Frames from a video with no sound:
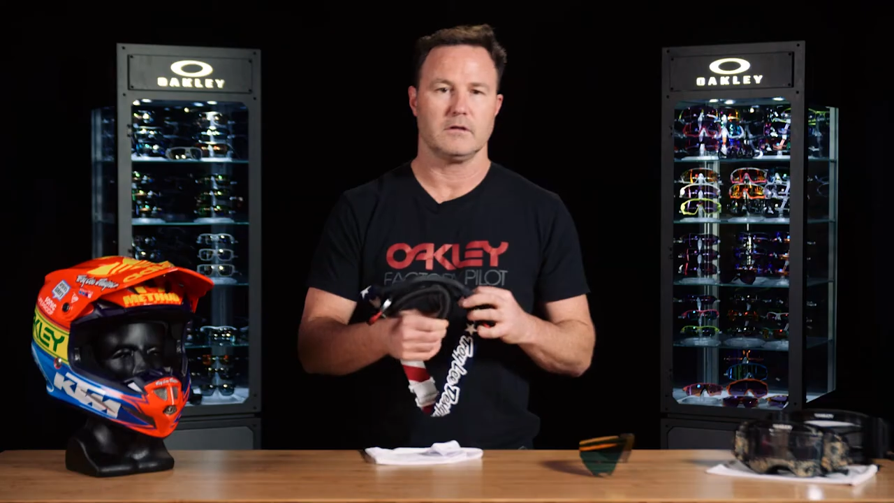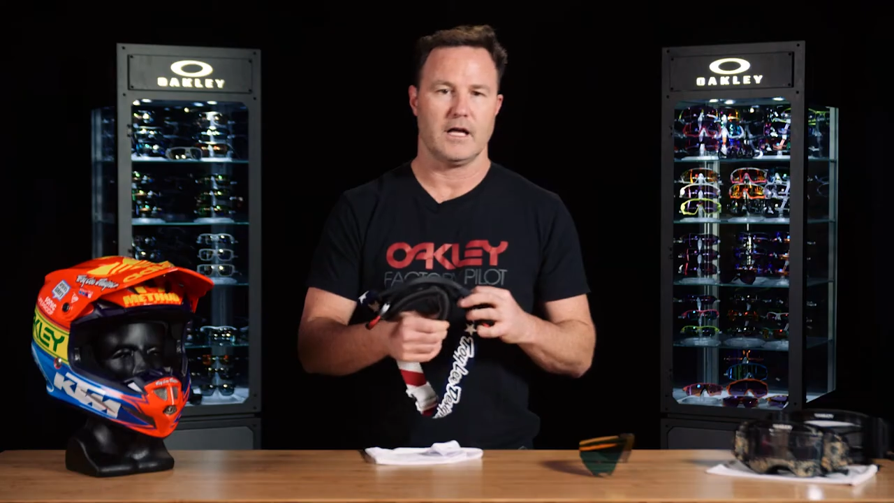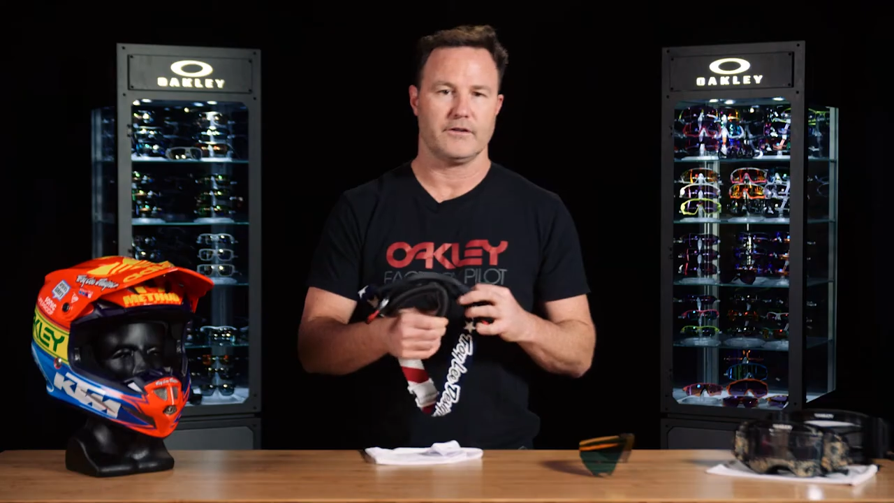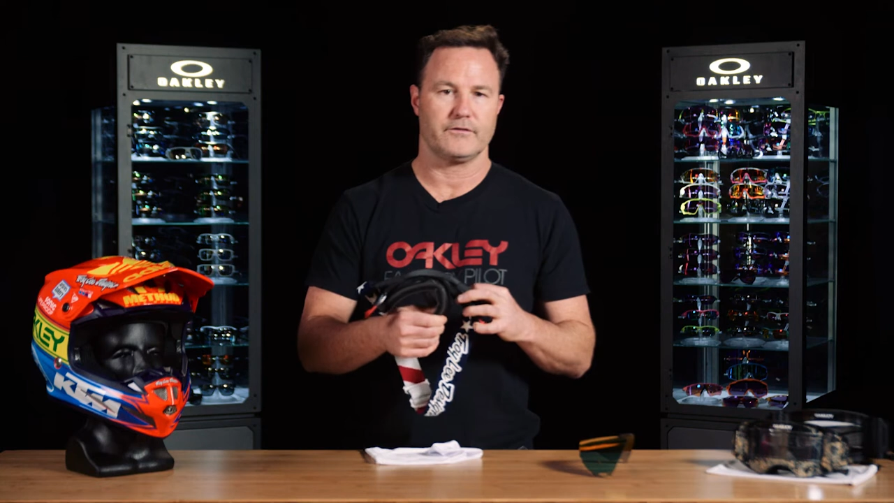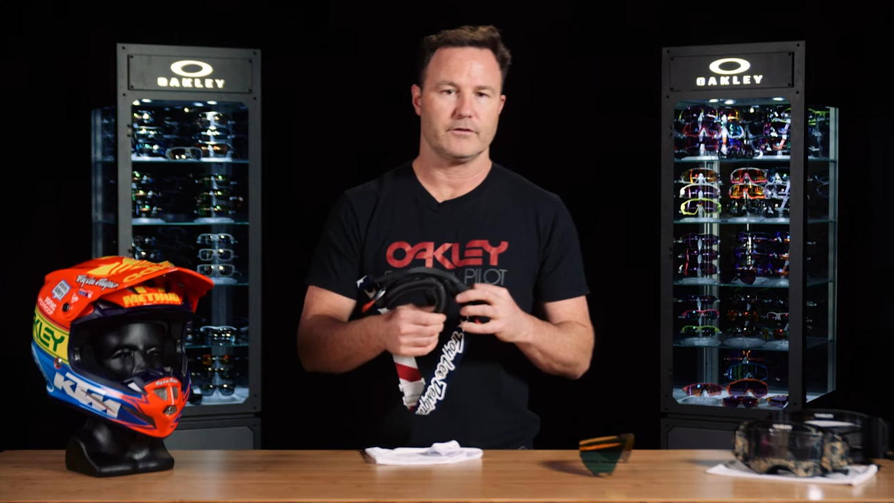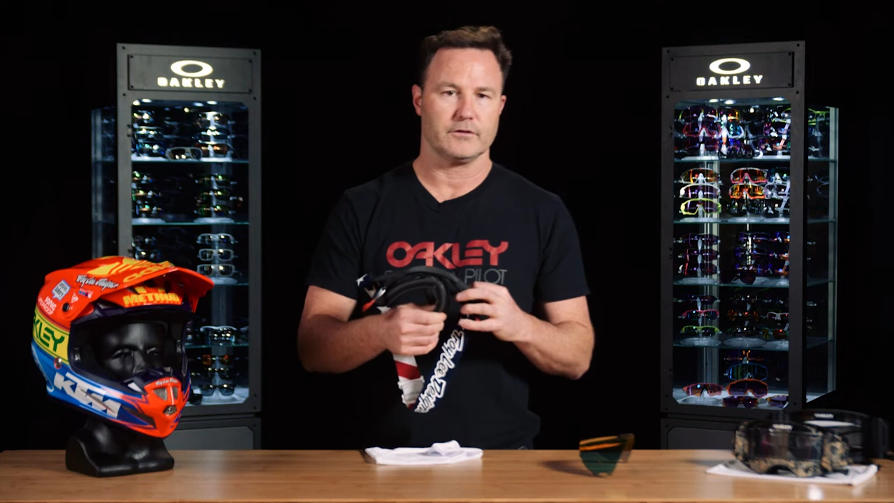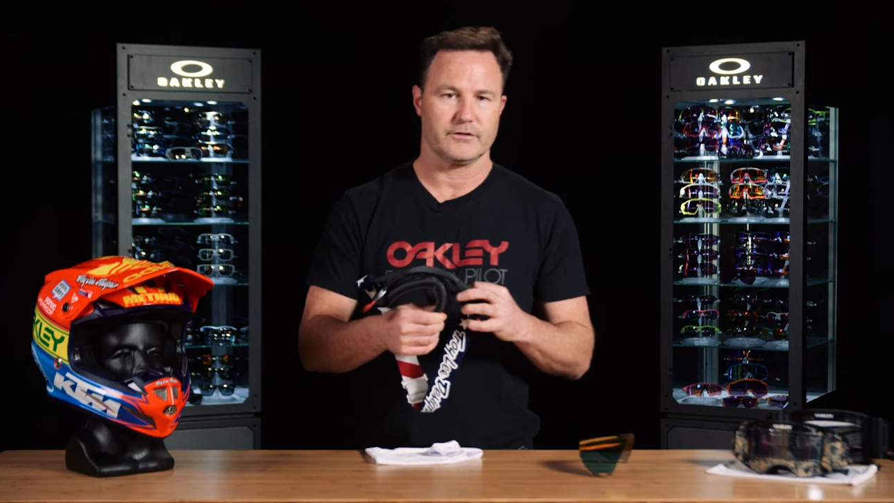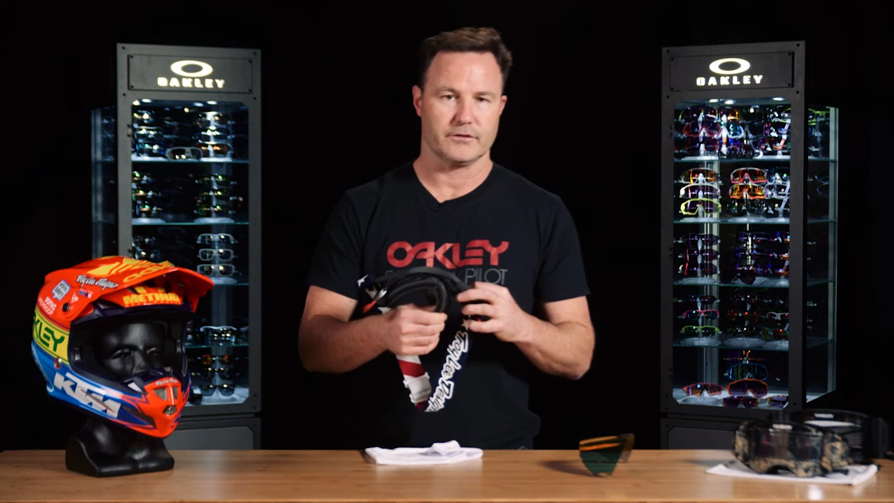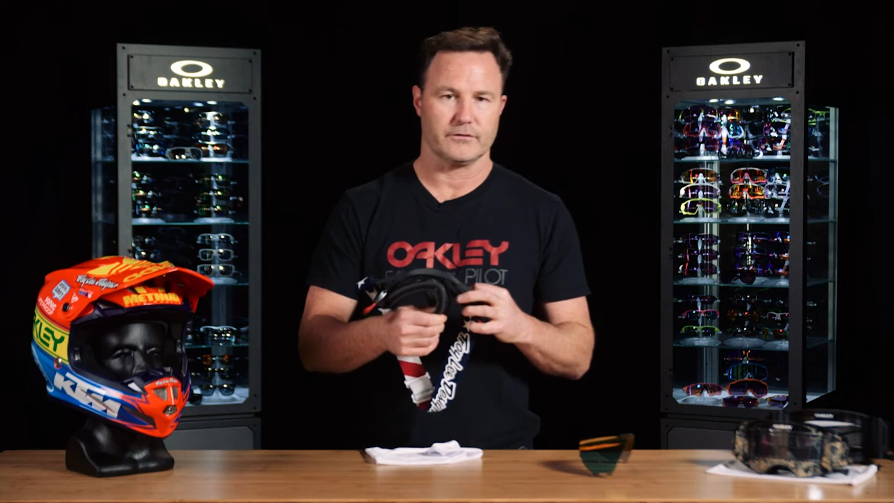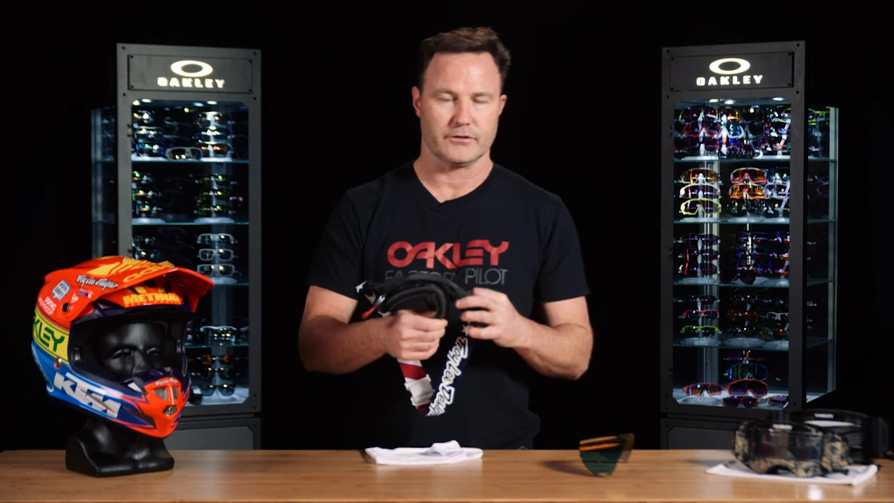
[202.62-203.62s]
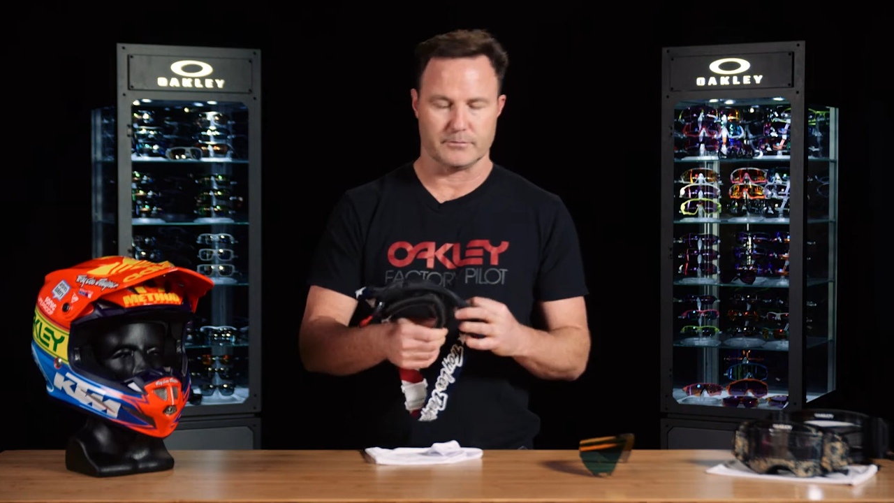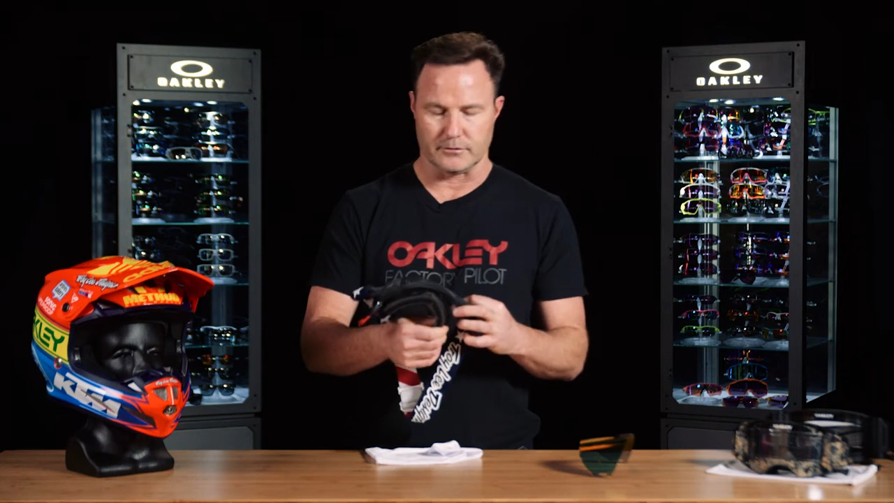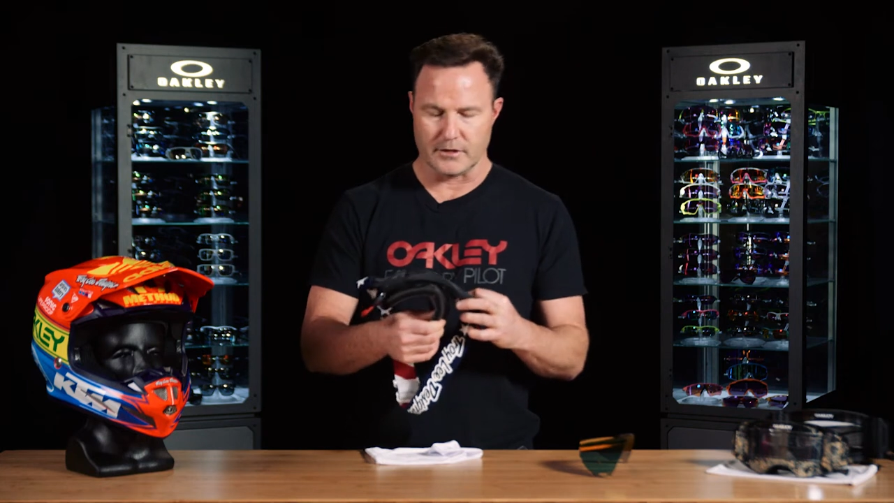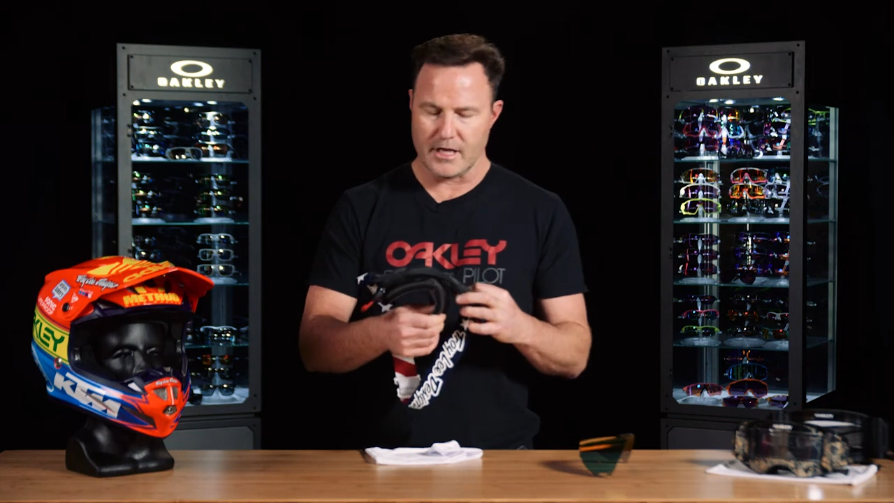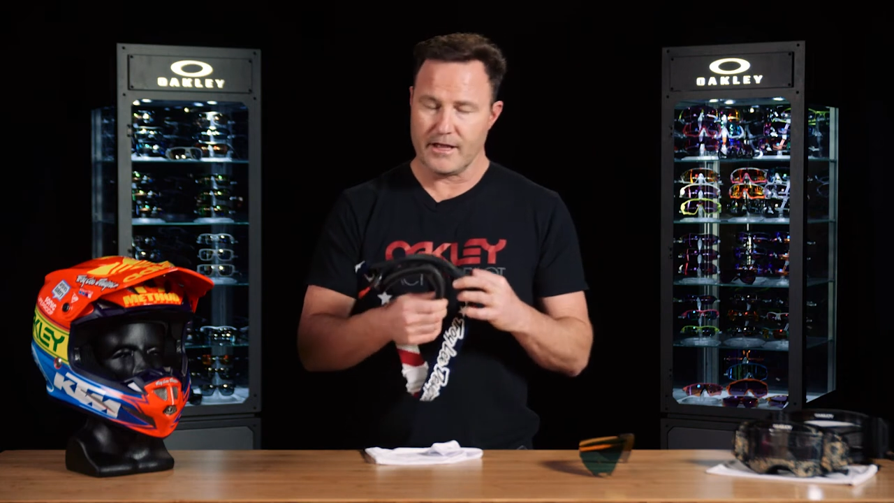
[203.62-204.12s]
and fully serviceable.